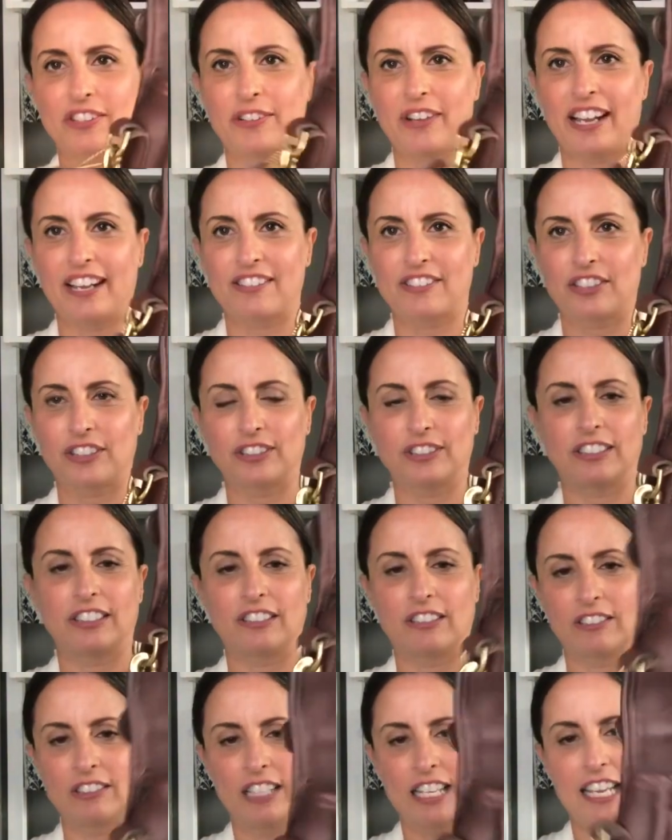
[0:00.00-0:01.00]
has her
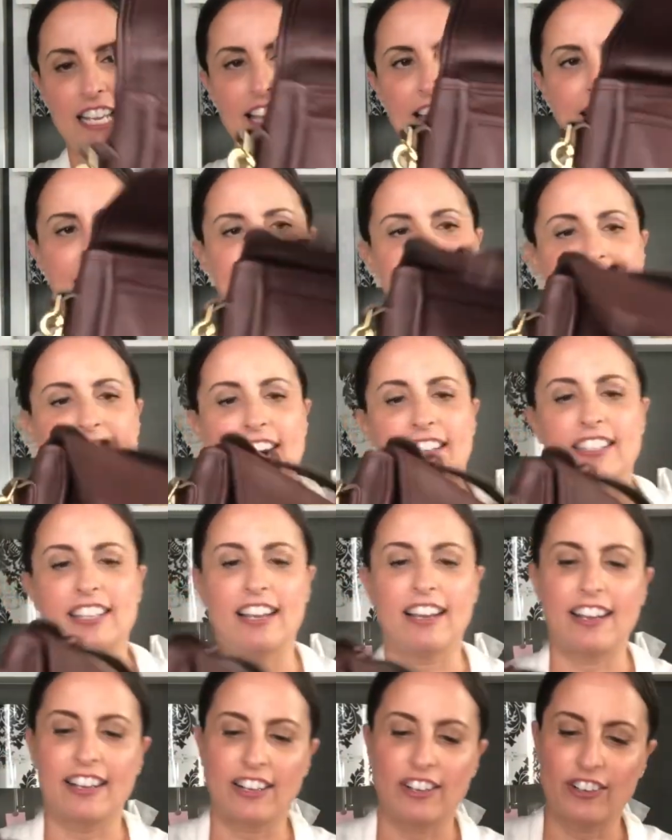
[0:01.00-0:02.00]
little hang
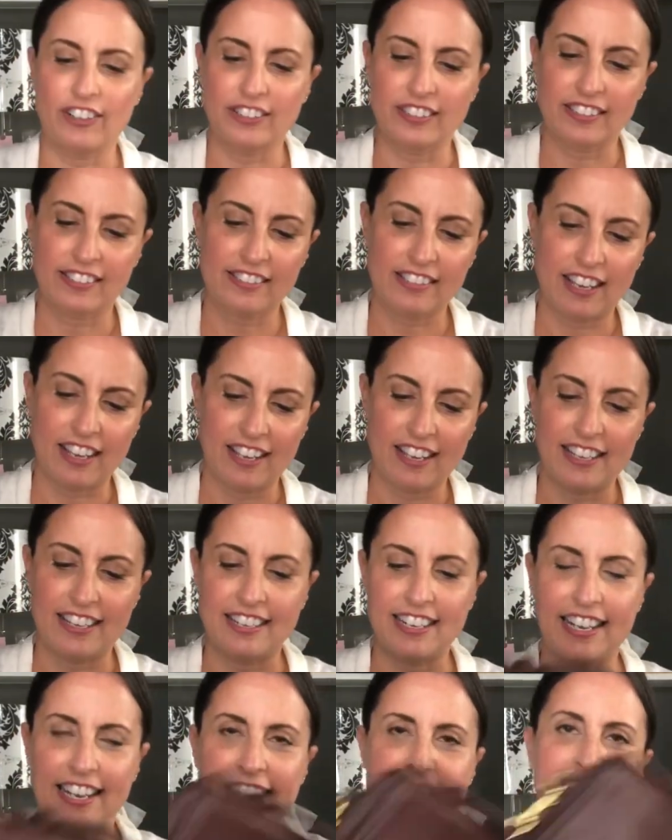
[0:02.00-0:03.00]
tag on the side,
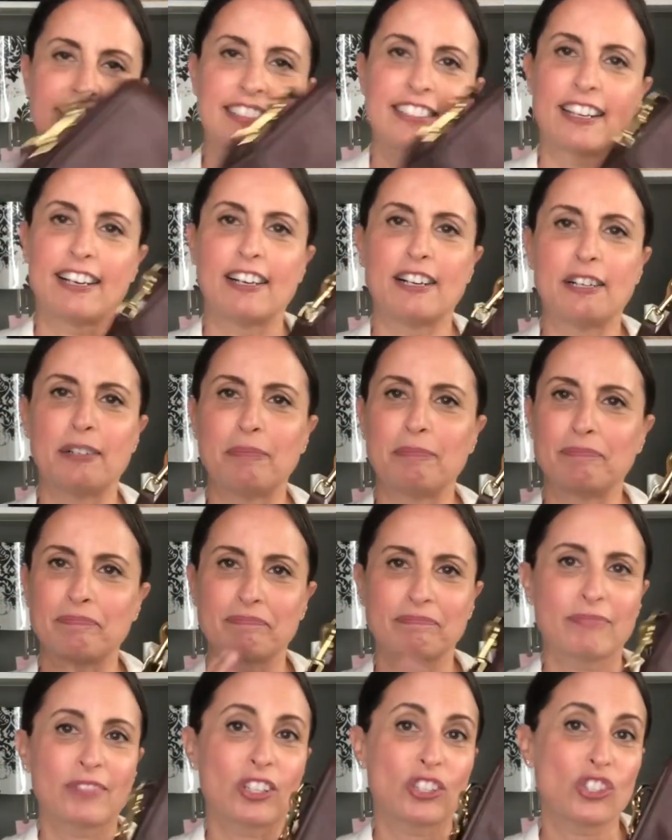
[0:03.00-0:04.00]
and um,
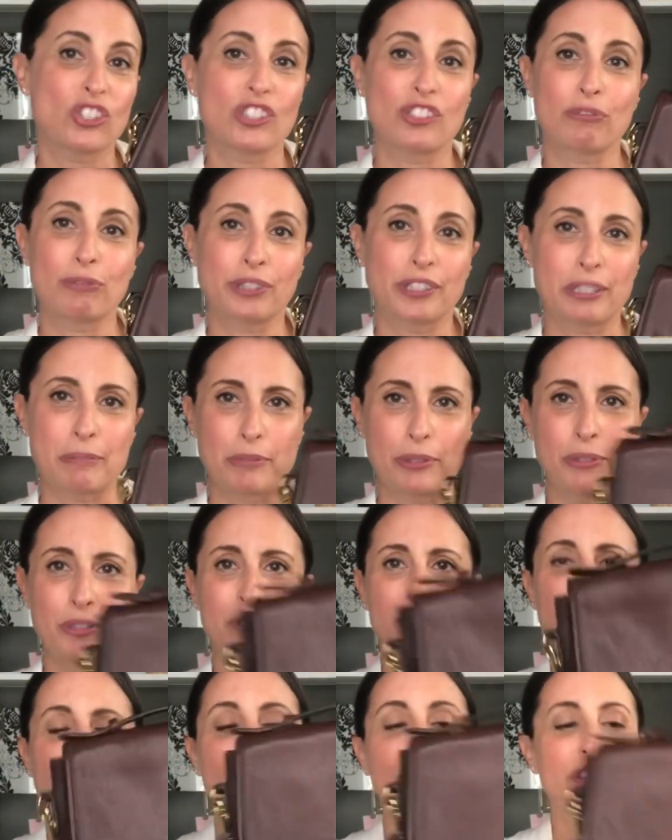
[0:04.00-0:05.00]
she's really
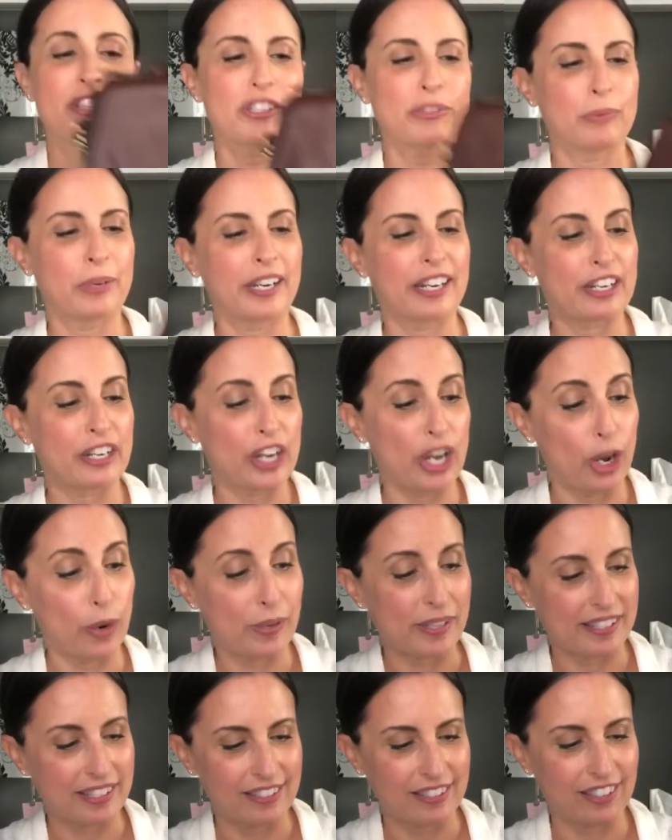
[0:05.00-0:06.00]
beautiful. This one I know
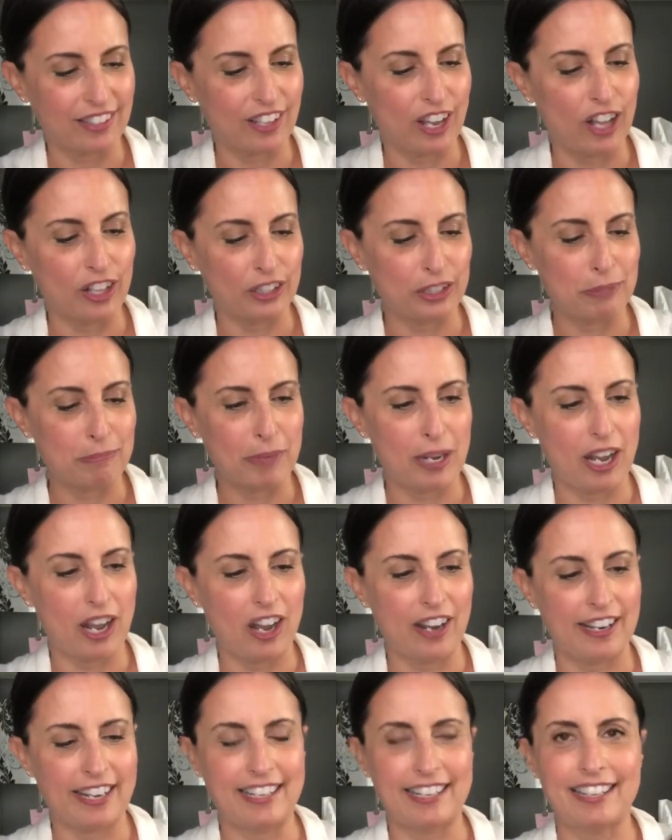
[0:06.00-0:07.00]
is in the color
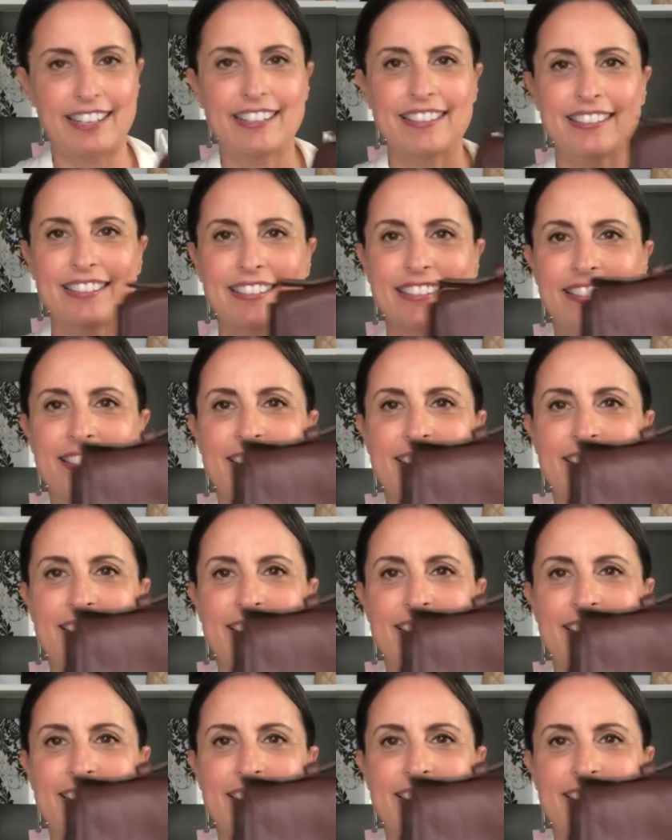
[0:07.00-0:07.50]
mahogany, since